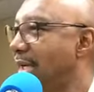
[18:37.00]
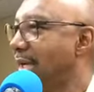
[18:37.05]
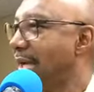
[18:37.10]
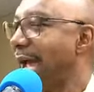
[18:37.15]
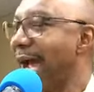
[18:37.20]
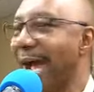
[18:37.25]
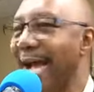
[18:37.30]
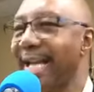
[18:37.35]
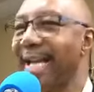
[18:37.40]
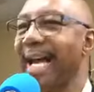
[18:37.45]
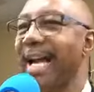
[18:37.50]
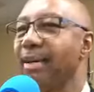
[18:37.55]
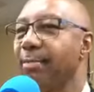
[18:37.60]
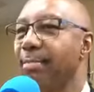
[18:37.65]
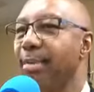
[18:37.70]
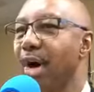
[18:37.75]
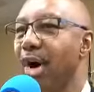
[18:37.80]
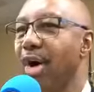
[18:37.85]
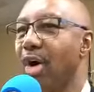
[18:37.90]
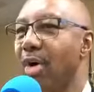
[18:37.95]
Mm-hmm. I,
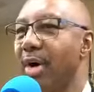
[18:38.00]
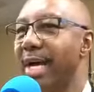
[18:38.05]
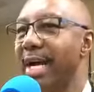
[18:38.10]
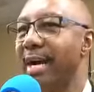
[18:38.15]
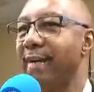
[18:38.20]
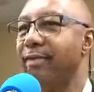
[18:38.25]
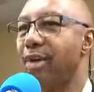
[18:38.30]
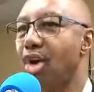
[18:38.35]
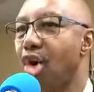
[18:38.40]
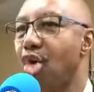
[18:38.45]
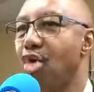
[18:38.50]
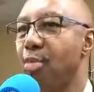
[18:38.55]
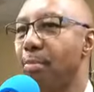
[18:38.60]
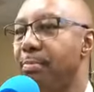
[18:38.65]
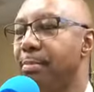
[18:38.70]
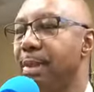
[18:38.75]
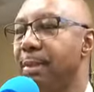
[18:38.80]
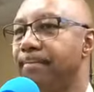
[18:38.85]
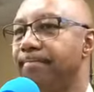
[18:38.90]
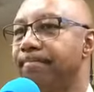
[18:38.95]
like Paul, have hope.